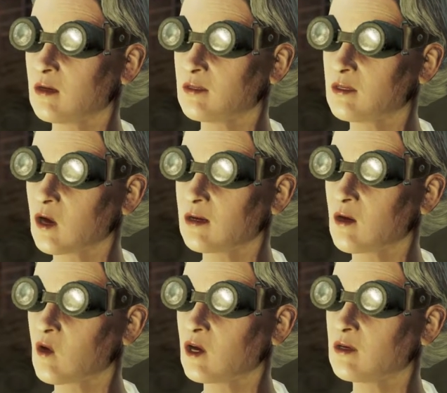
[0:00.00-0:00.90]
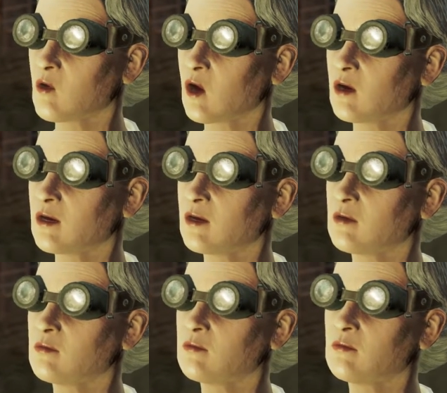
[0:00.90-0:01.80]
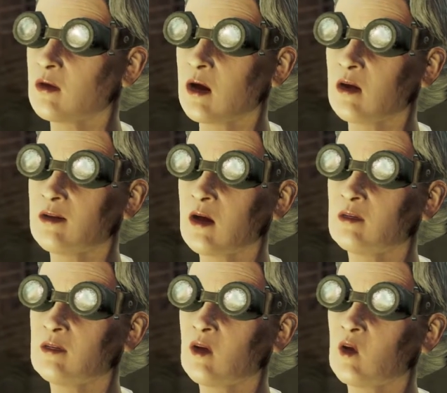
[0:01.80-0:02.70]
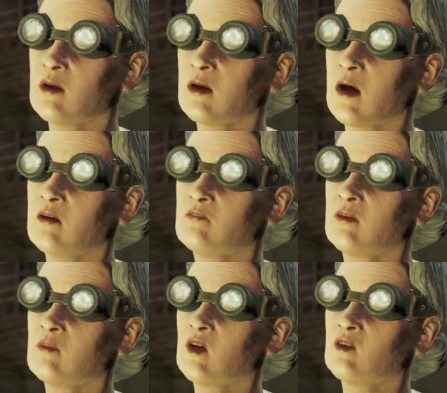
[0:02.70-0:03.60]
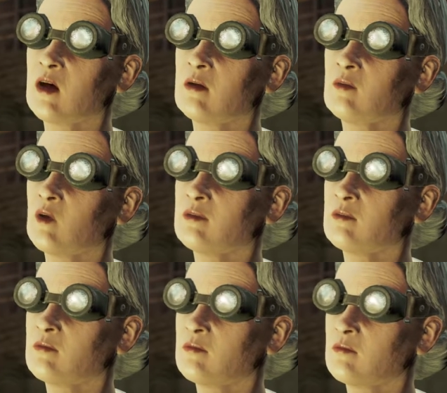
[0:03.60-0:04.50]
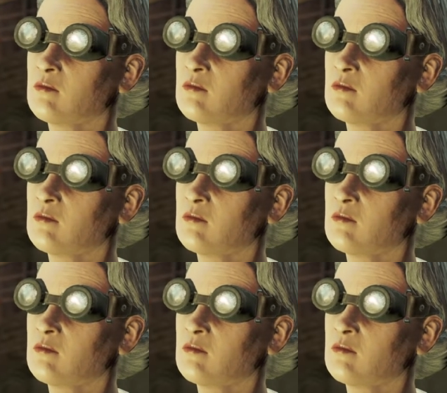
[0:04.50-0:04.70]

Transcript: they strike without warning and control us from the shadows.